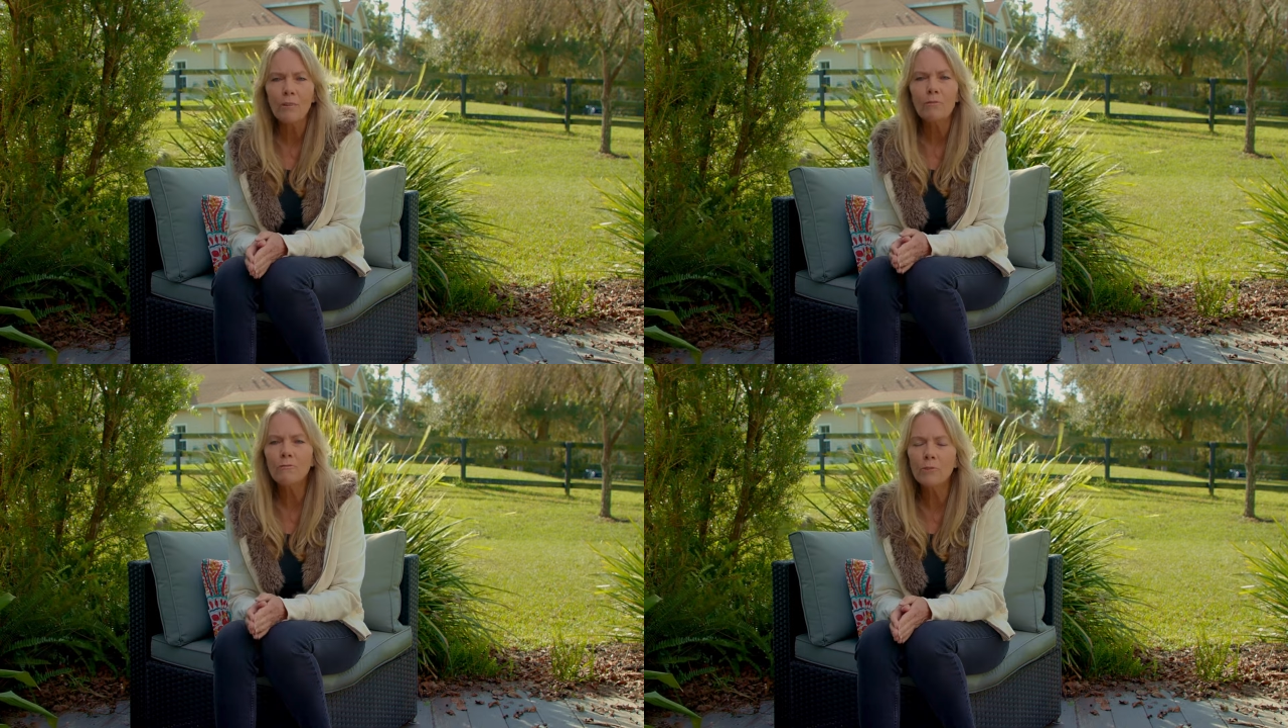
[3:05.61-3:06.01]

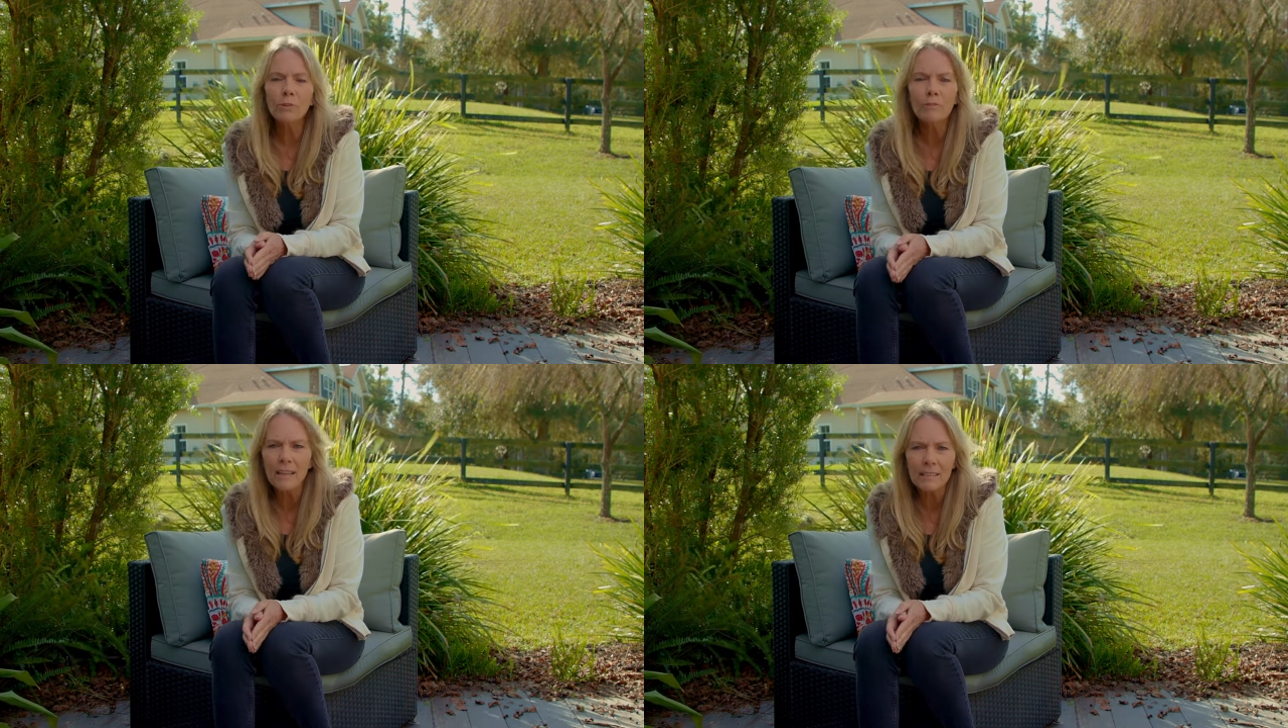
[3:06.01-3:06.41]
full
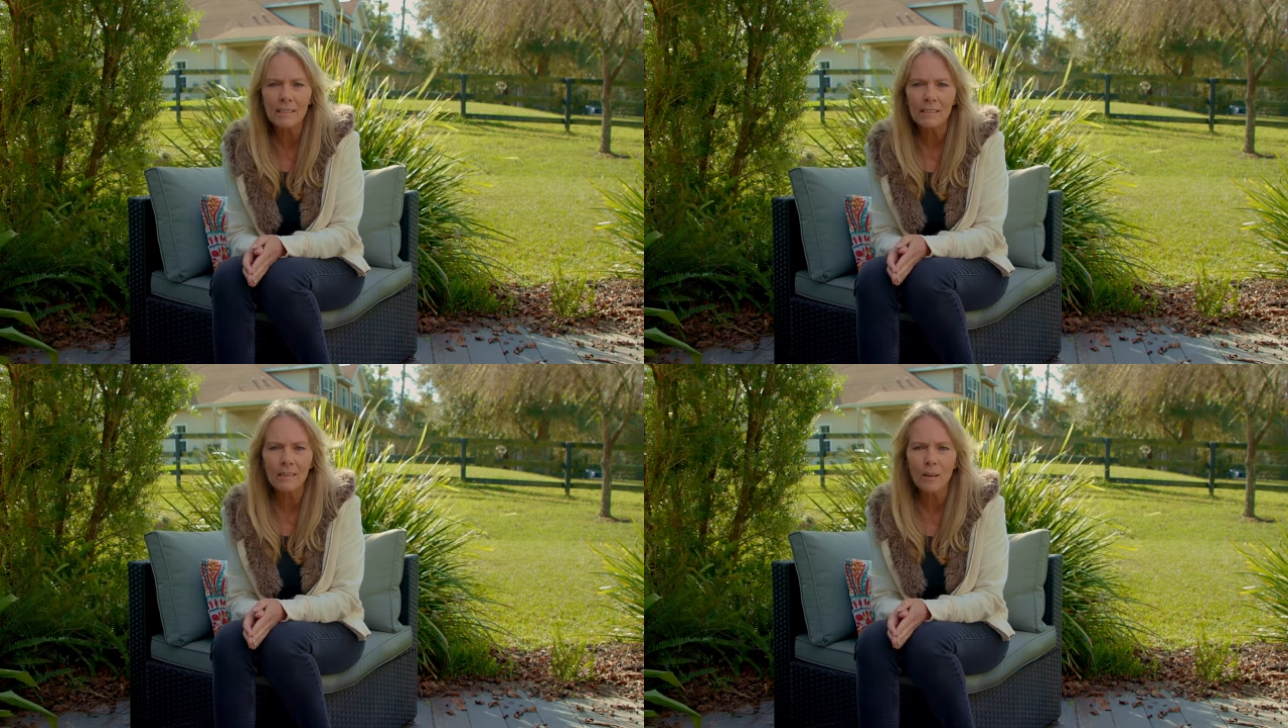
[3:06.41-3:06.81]
of
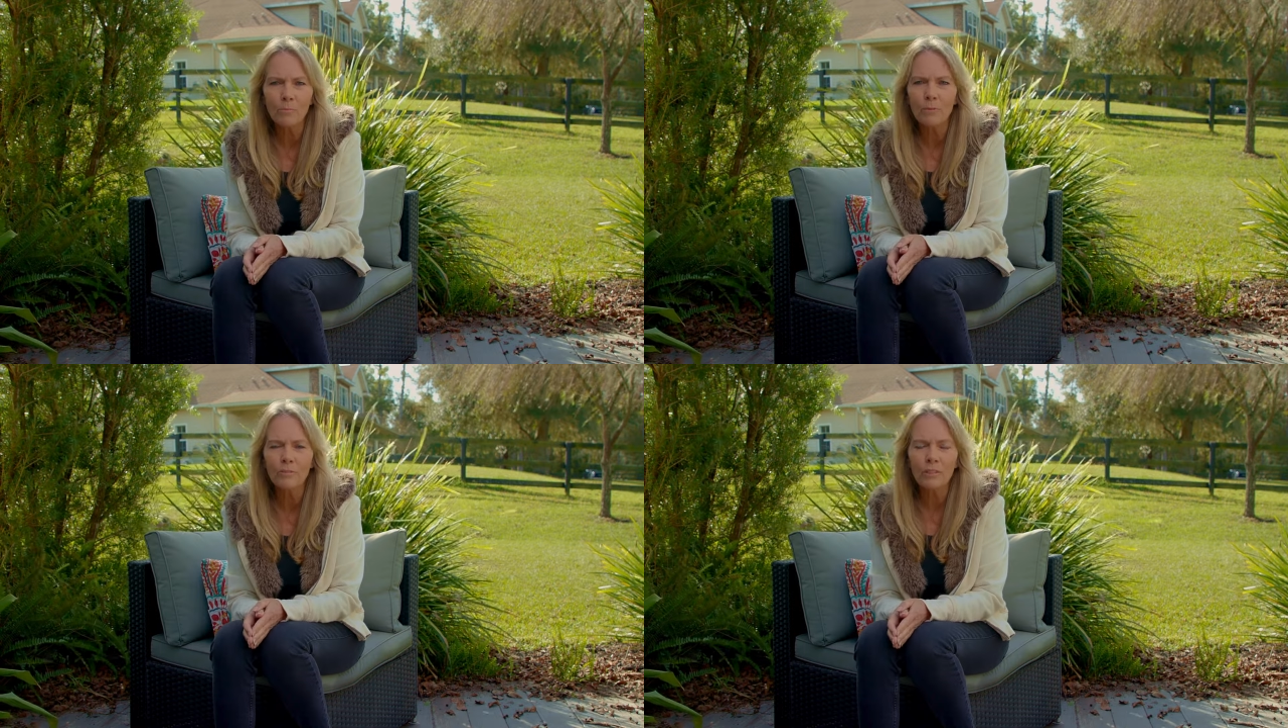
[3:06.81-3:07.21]
lessons that I'm
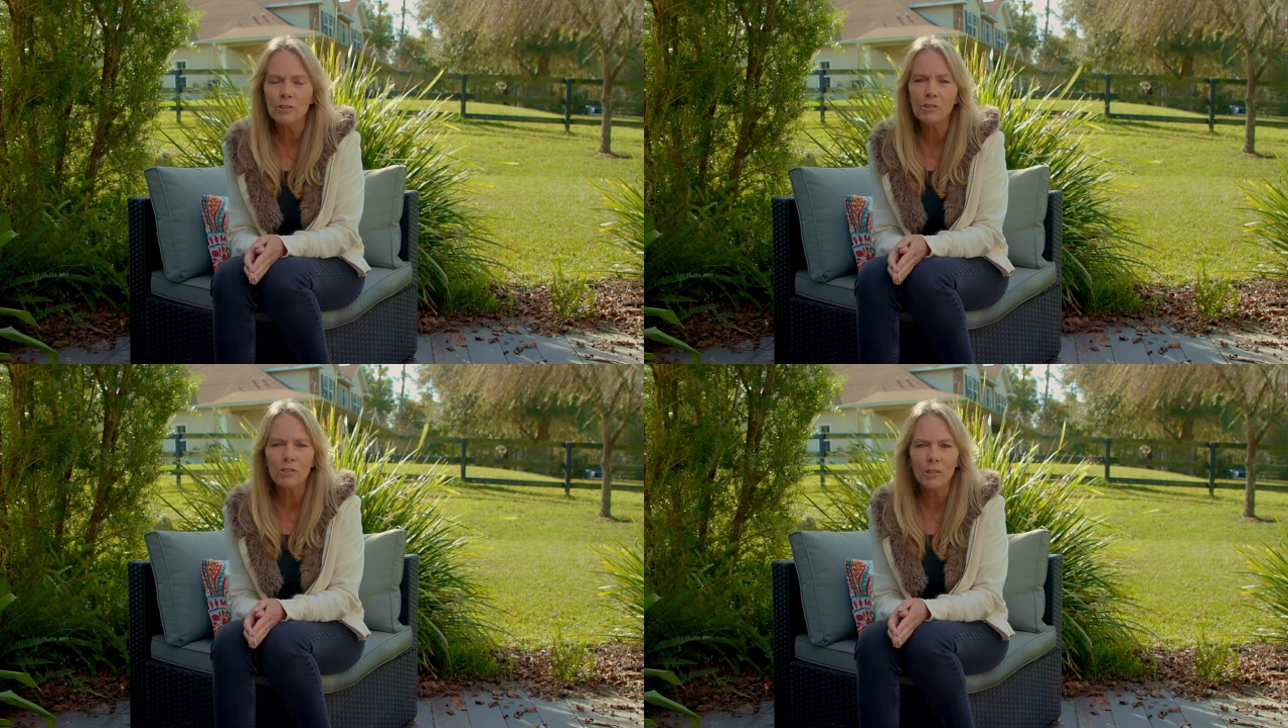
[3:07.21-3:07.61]

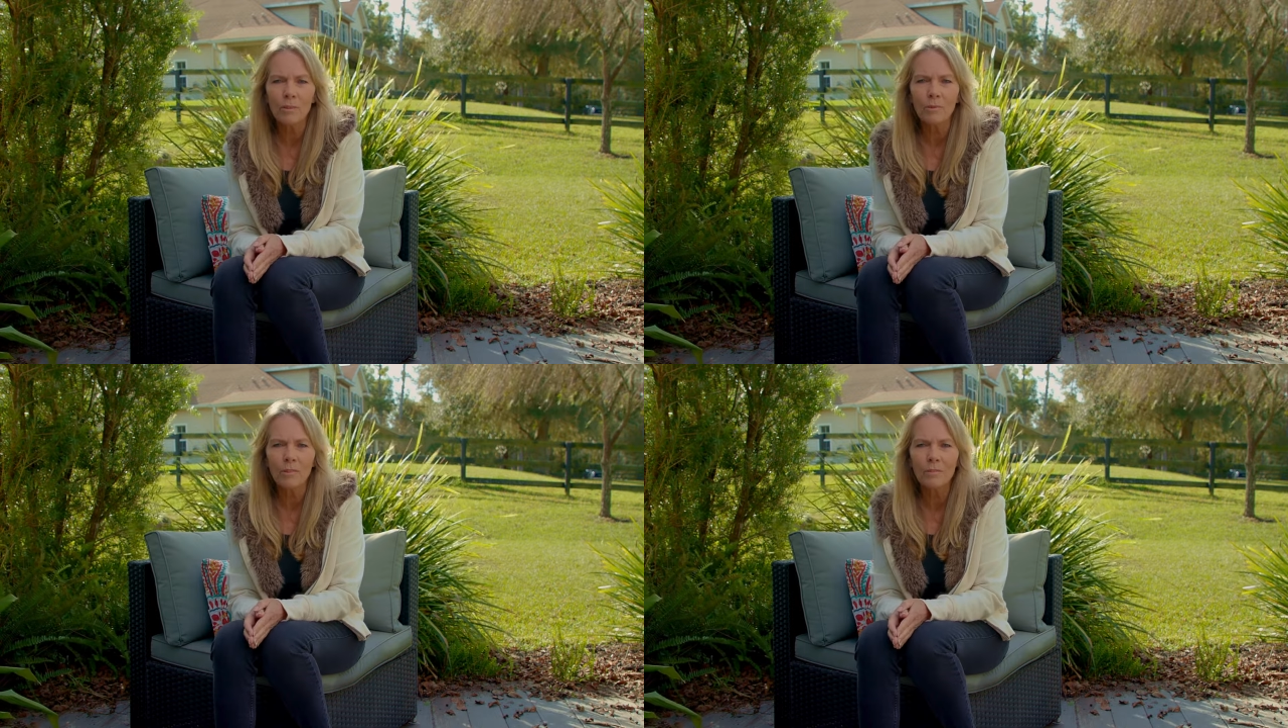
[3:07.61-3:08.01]
privileged to
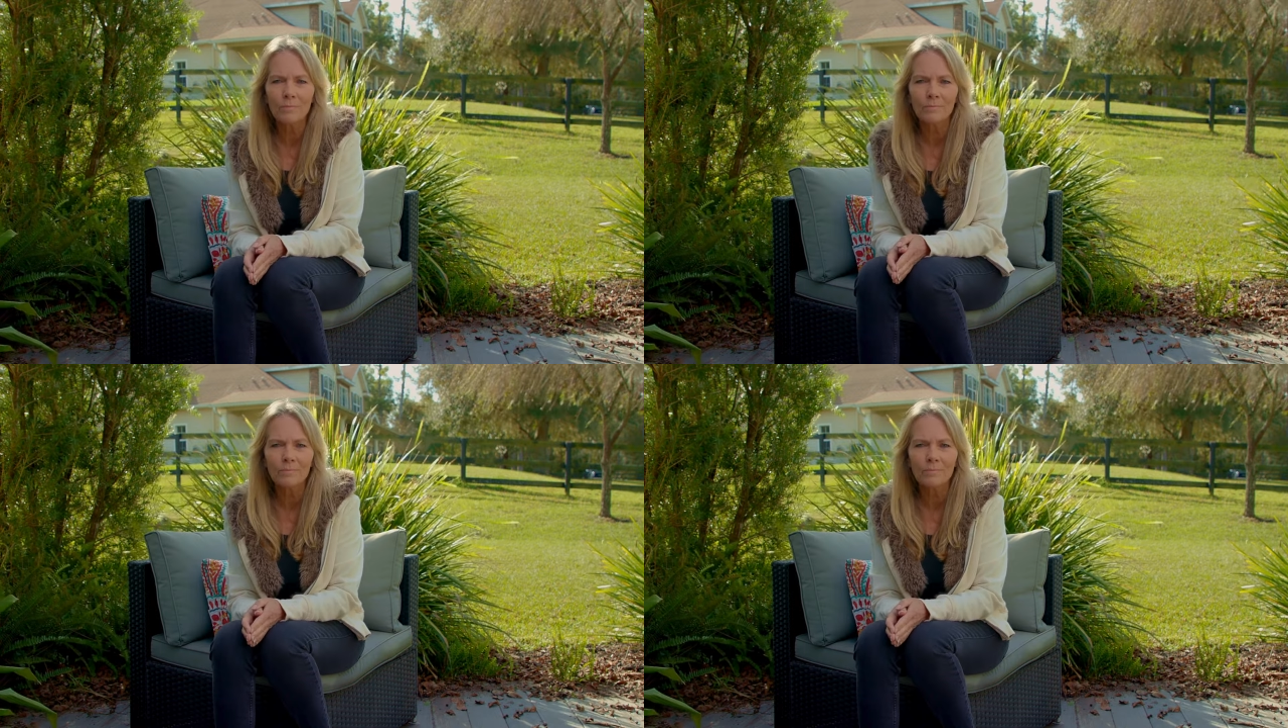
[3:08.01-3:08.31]
share with you.